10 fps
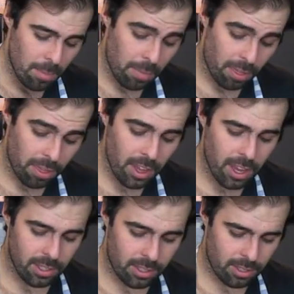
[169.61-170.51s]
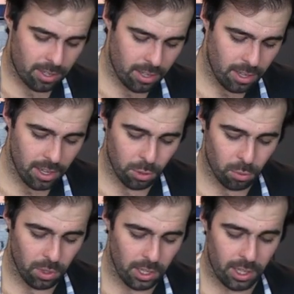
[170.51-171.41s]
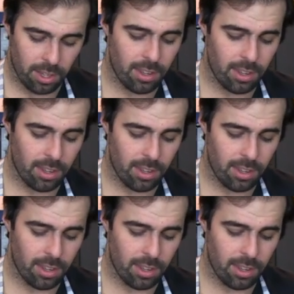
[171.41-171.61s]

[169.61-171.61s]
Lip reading: But this is really gonna